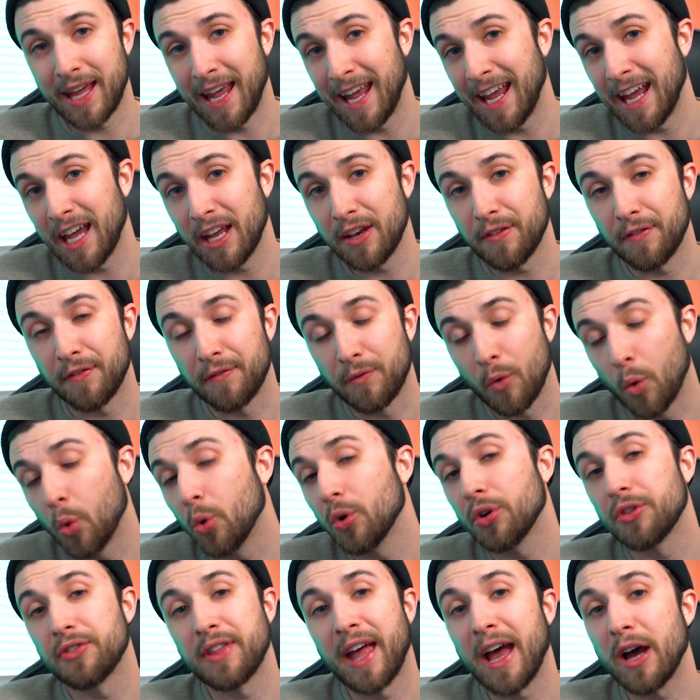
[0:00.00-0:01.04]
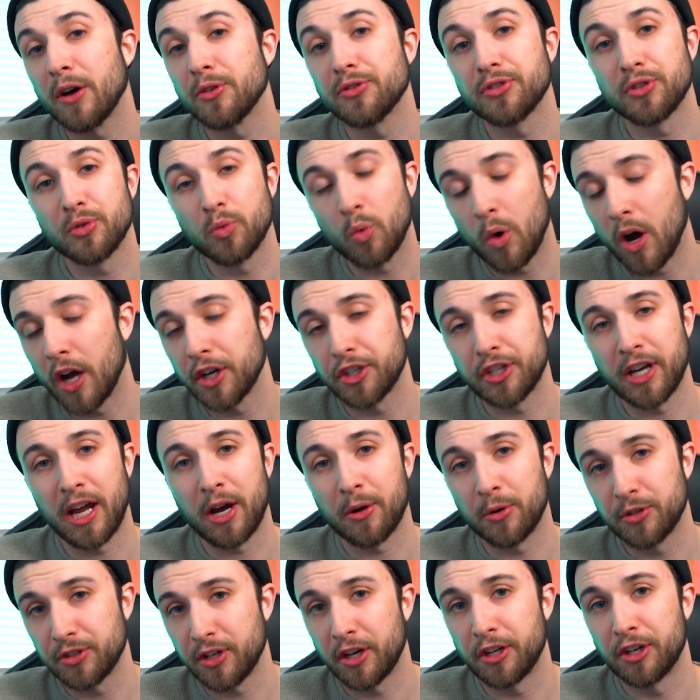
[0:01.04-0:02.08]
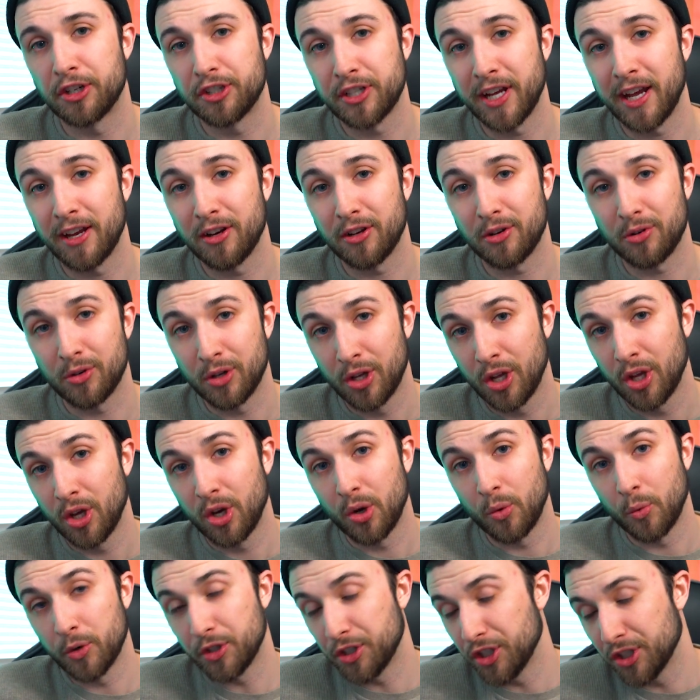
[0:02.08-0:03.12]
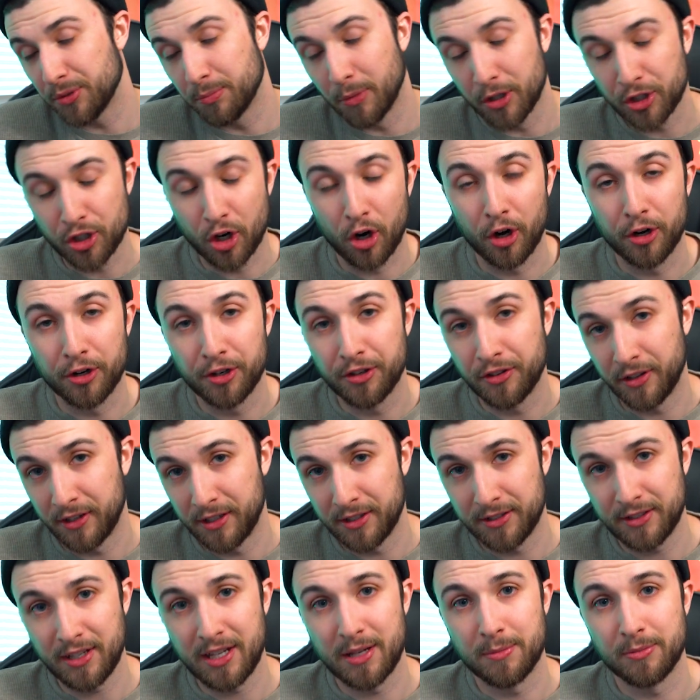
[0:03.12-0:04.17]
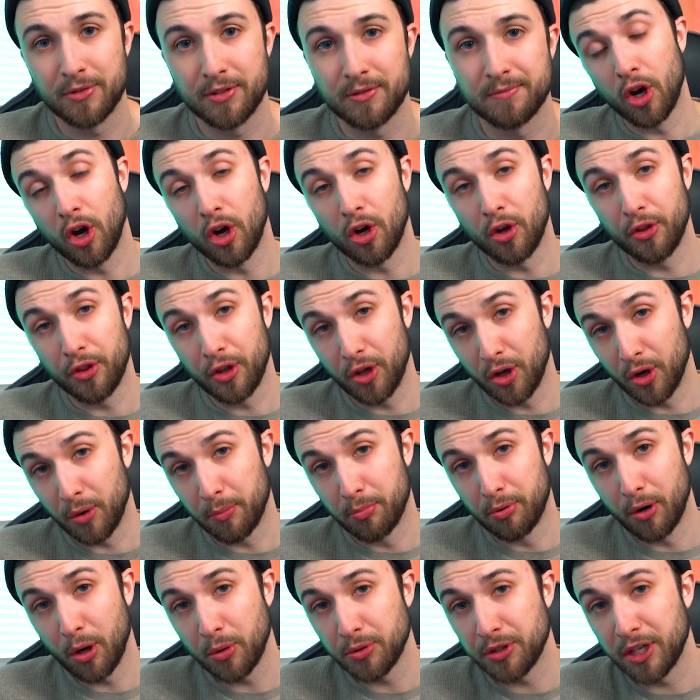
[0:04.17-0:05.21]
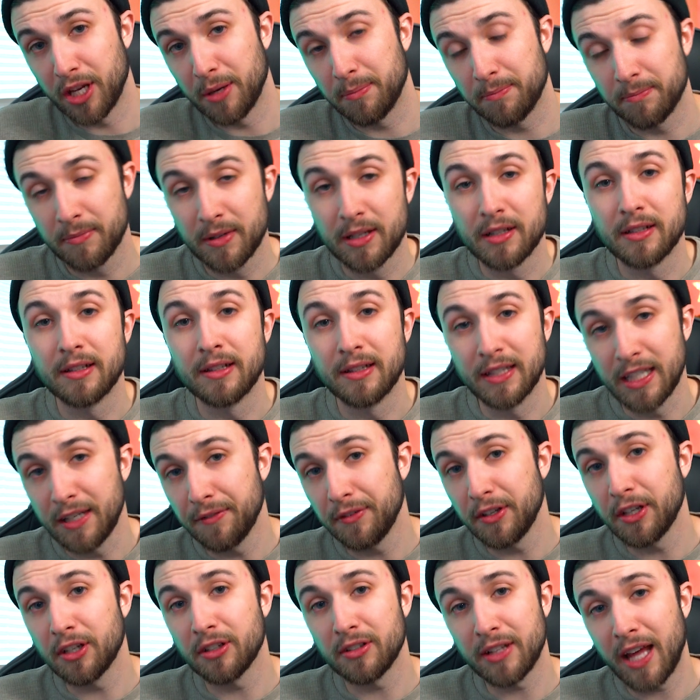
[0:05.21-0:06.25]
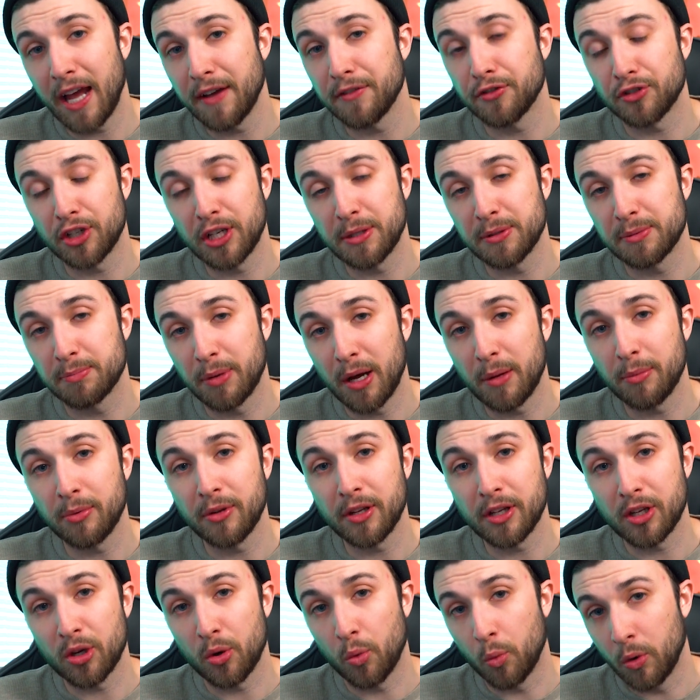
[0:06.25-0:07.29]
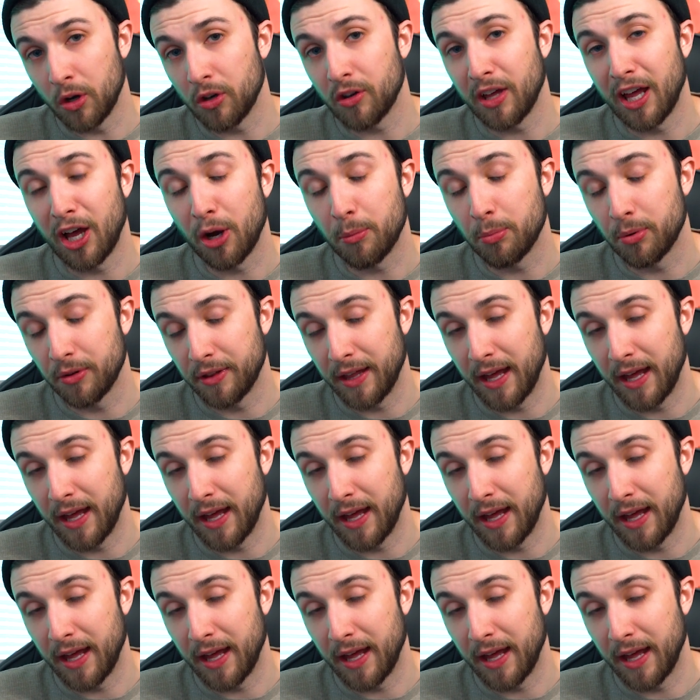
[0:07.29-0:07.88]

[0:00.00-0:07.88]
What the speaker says: and 4,000 watch hours on your channel, which is much harder than it seems. Although, pro tip, leaving your live streams public will help with